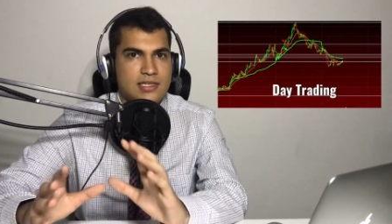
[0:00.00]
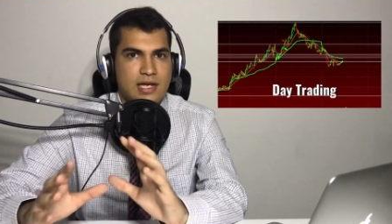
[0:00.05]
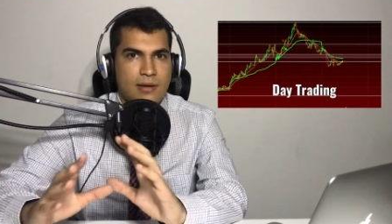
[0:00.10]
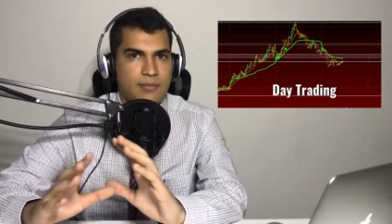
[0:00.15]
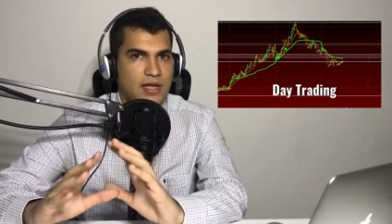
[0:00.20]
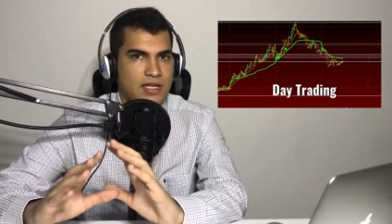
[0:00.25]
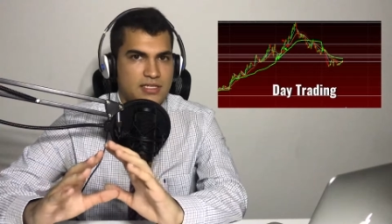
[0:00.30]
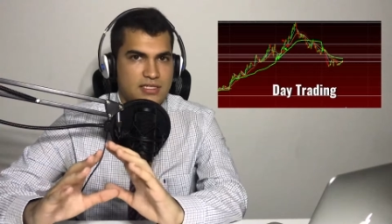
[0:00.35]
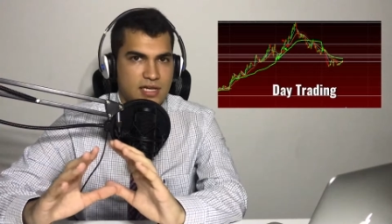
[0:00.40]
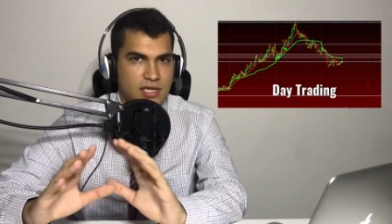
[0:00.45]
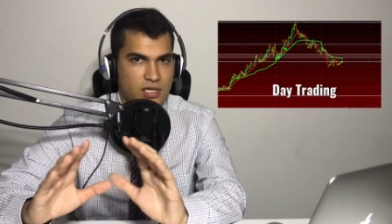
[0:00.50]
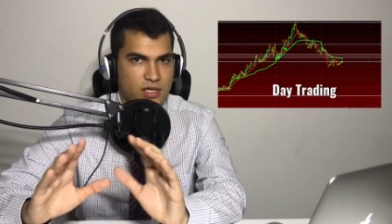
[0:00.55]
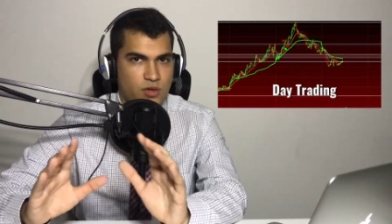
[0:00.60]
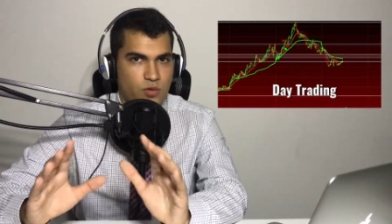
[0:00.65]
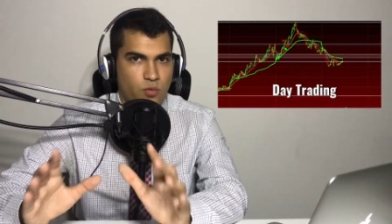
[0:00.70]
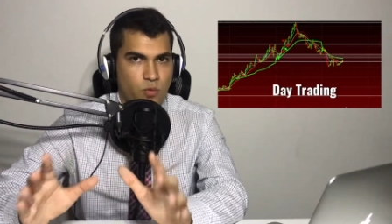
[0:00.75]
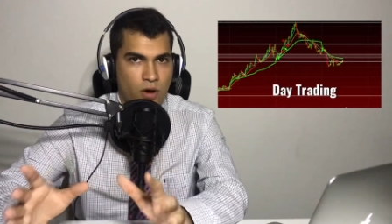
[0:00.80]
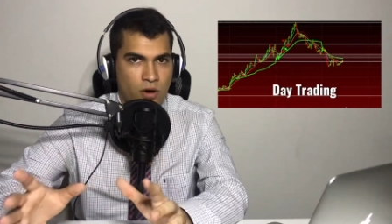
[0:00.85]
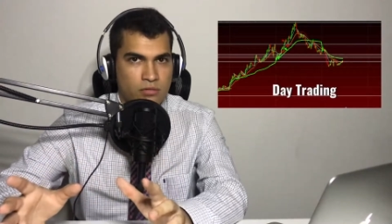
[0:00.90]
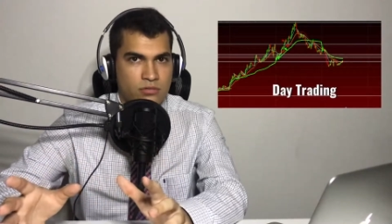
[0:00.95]
I'm not saying you
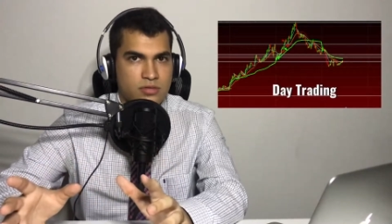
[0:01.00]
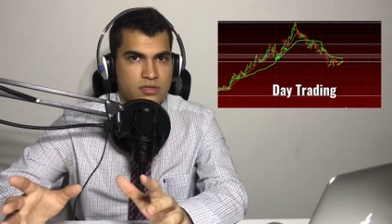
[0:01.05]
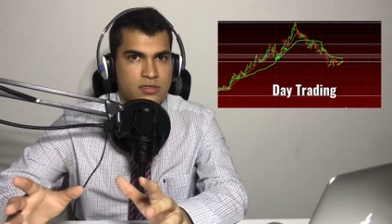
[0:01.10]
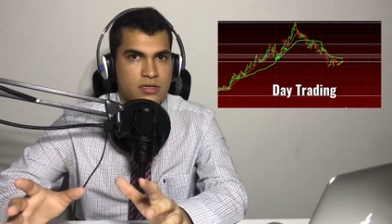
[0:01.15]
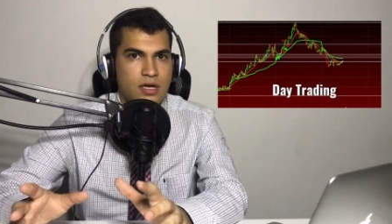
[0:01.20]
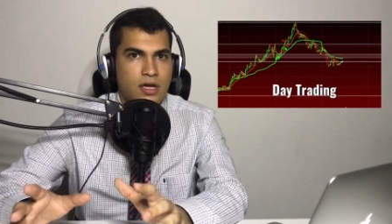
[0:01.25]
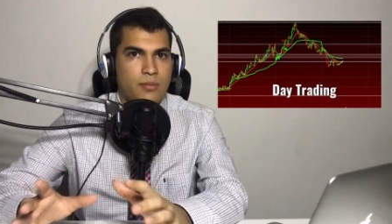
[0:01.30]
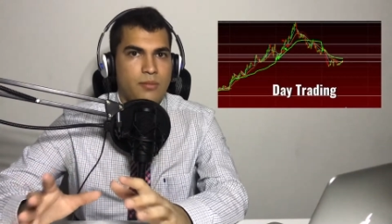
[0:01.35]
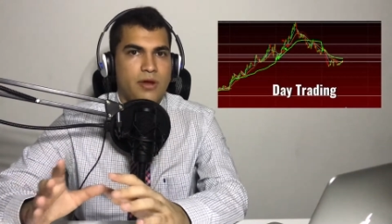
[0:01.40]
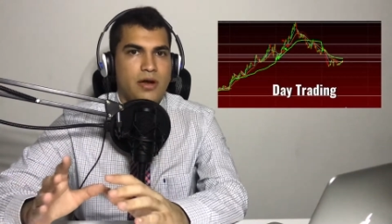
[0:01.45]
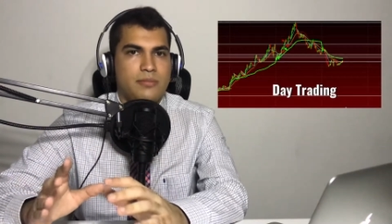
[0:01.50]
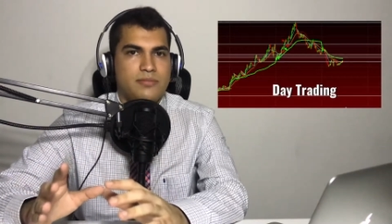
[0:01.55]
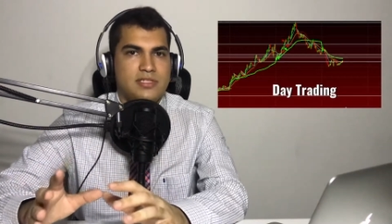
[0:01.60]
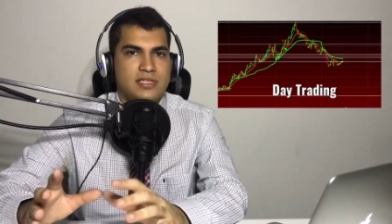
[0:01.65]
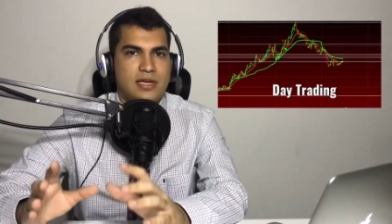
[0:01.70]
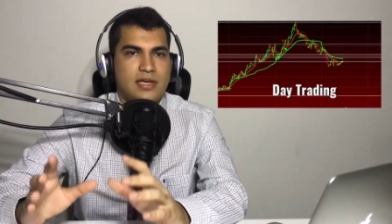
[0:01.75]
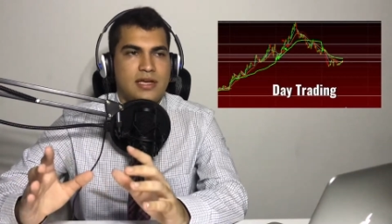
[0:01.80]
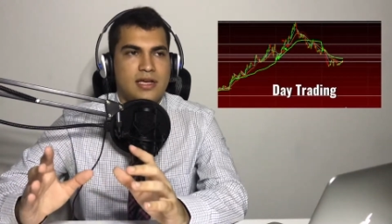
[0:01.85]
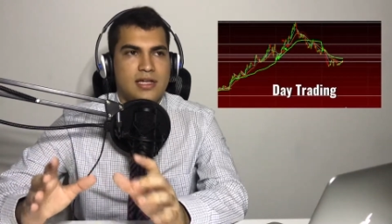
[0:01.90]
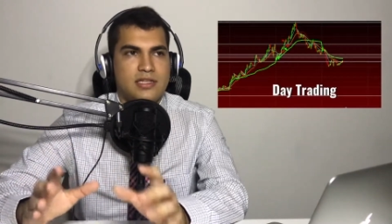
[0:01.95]
won't, but I'm
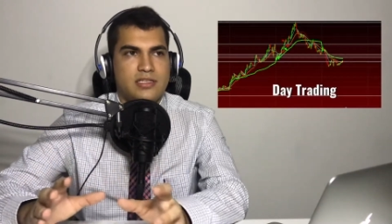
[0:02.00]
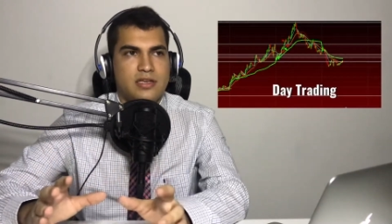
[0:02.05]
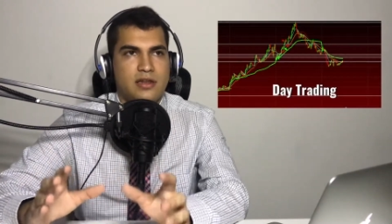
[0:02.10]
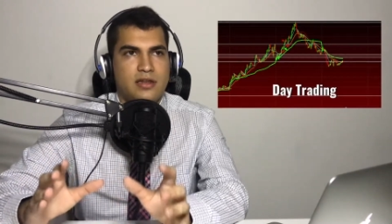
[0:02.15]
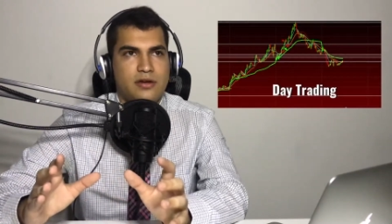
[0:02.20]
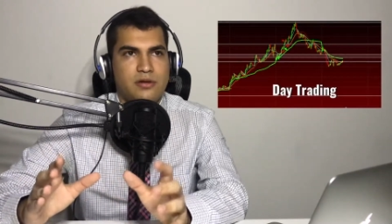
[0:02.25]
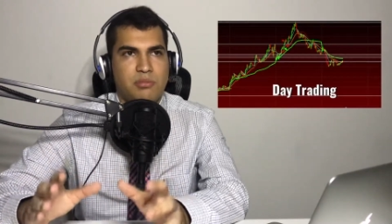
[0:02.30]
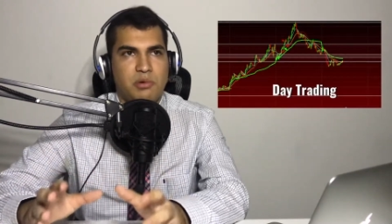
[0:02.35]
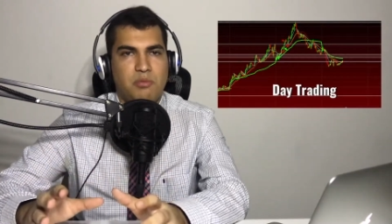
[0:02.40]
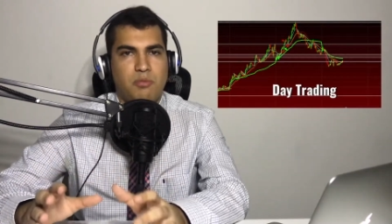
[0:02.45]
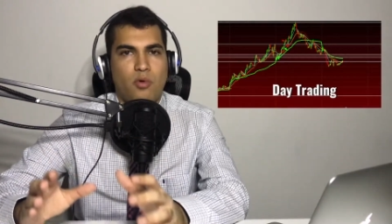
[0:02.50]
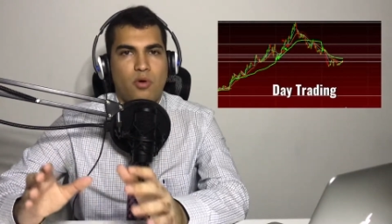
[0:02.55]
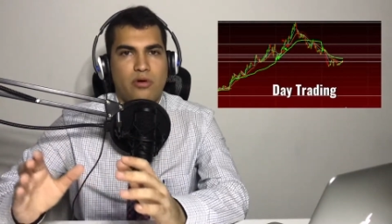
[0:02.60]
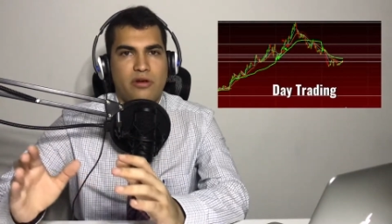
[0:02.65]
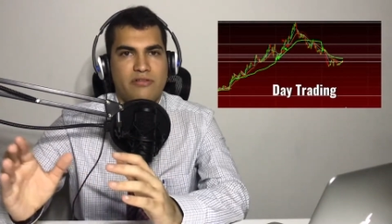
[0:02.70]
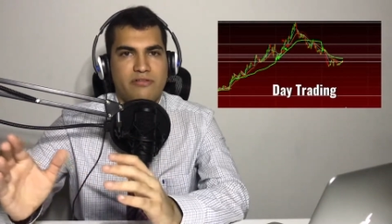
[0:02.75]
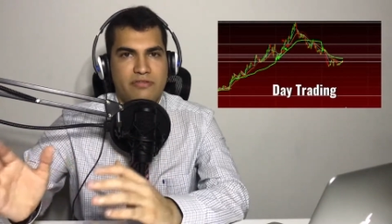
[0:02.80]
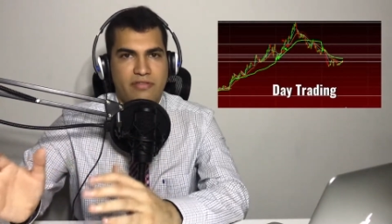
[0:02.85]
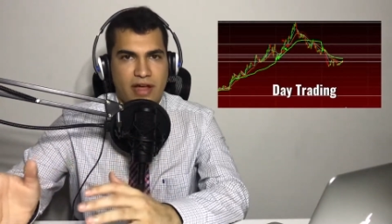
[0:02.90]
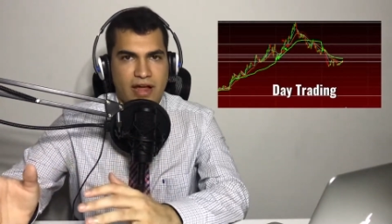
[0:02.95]
saying it's a little bit more
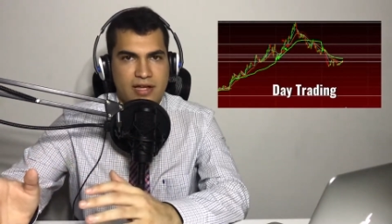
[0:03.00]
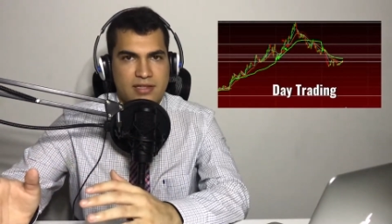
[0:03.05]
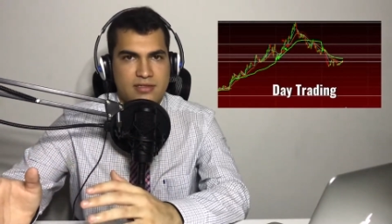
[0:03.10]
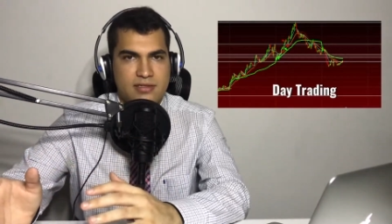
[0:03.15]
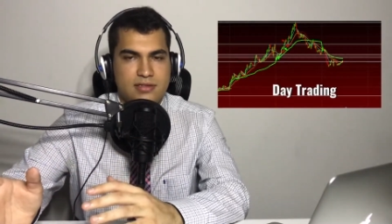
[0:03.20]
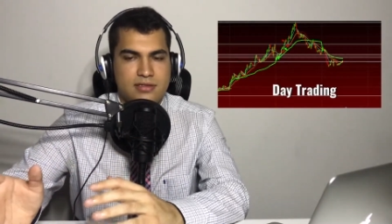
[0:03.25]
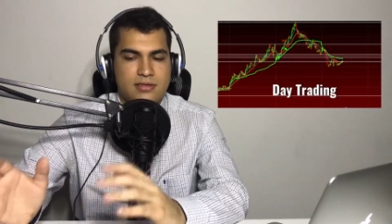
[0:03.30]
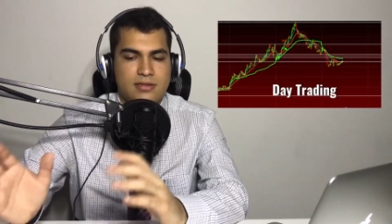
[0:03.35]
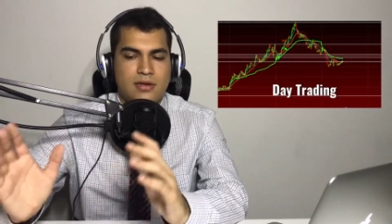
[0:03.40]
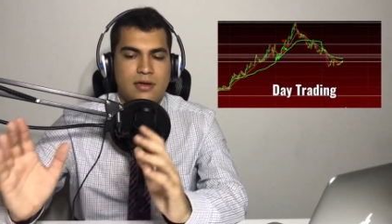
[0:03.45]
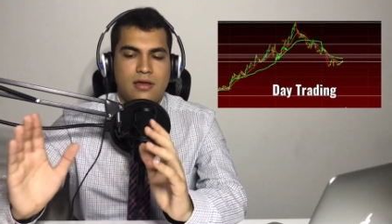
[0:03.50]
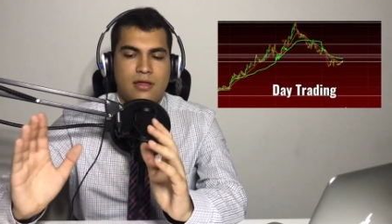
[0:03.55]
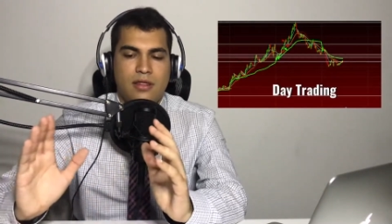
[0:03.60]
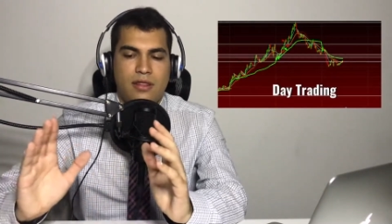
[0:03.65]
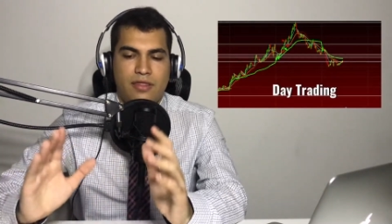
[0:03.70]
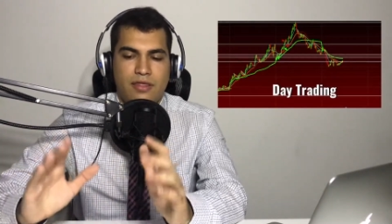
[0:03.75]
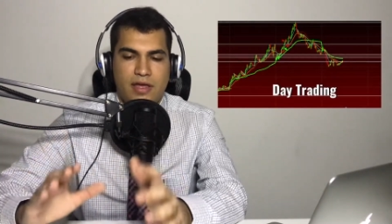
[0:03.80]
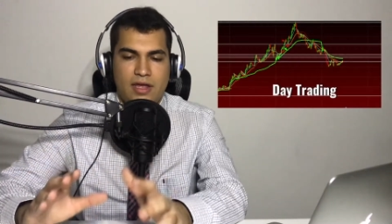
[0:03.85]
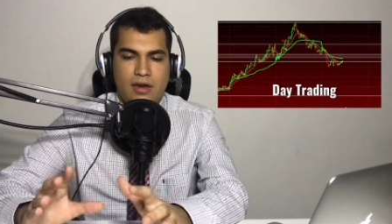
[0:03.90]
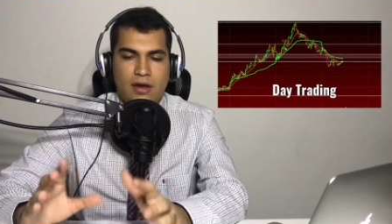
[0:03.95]
advanced
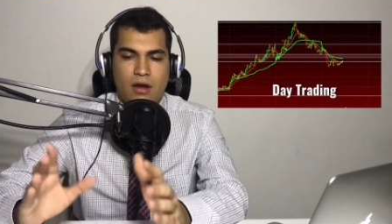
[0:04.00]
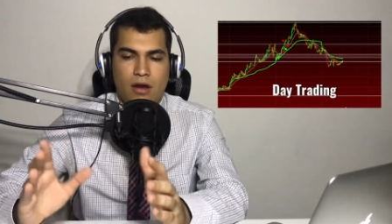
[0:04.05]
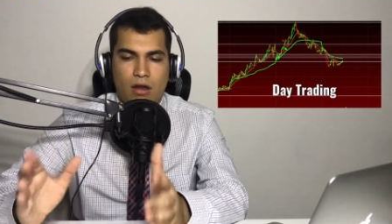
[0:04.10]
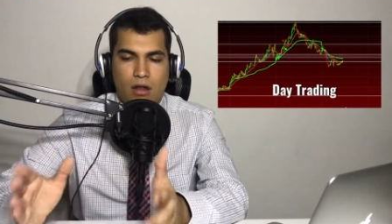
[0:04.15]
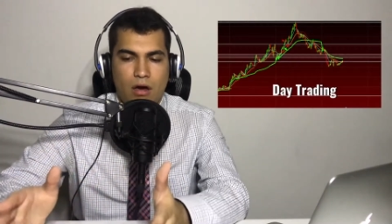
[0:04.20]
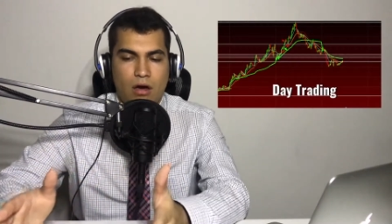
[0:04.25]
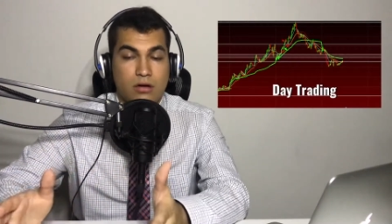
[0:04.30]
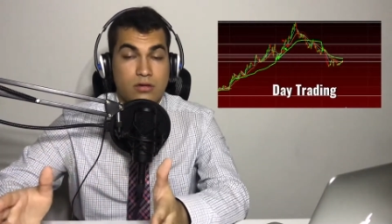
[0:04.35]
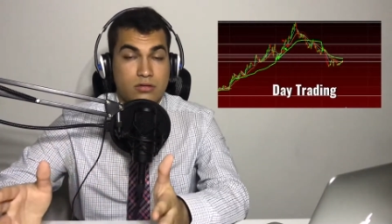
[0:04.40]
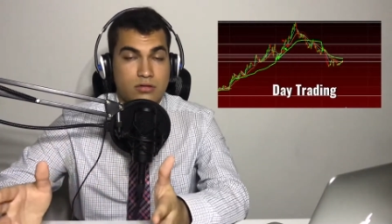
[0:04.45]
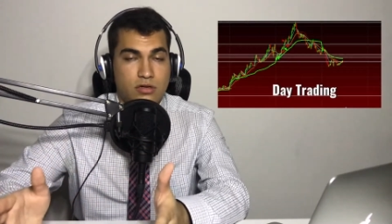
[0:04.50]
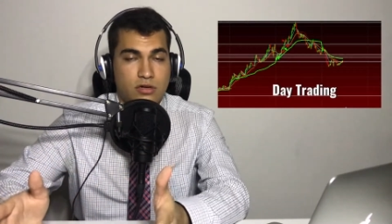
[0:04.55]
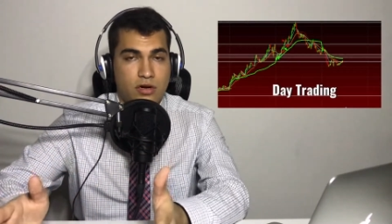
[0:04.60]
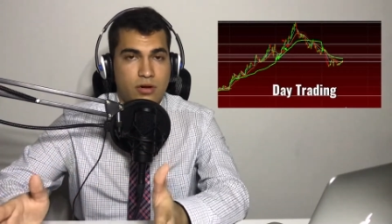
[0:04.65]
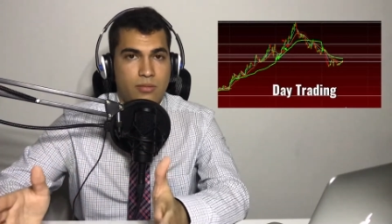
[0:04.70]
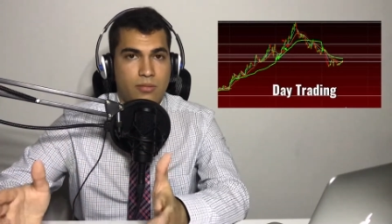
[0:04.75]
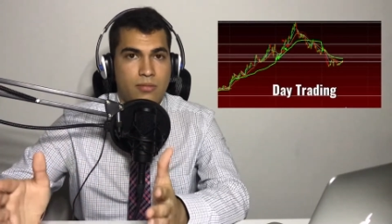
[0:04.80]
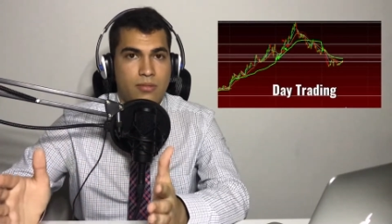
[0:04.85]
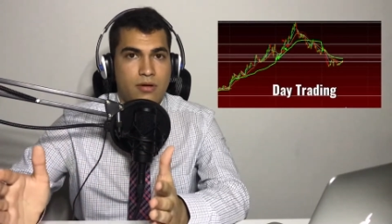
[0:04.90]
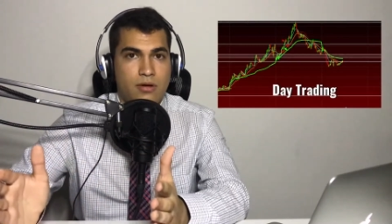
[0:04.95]
than
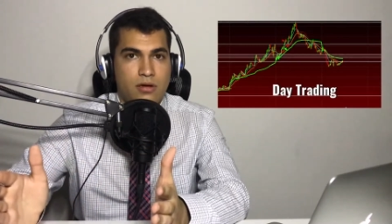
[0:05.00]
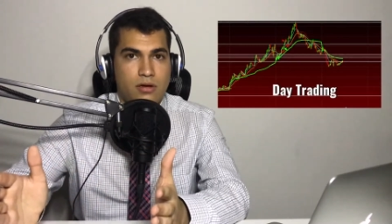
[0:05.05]
long-term